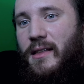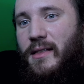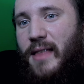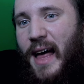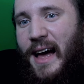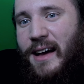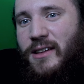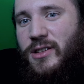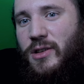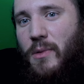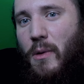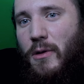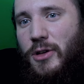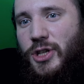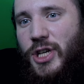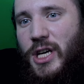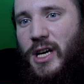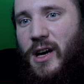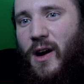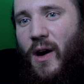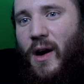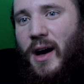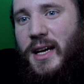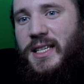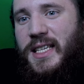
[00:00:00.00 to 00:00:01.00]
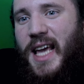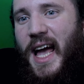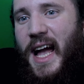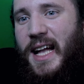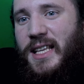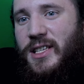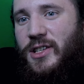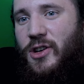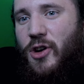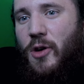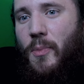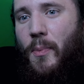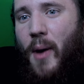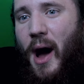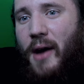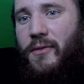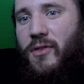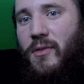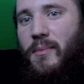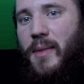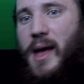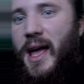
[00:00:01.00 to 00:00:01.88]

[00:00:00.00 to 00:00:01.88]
Thanks for watching, guys. It's goodbye for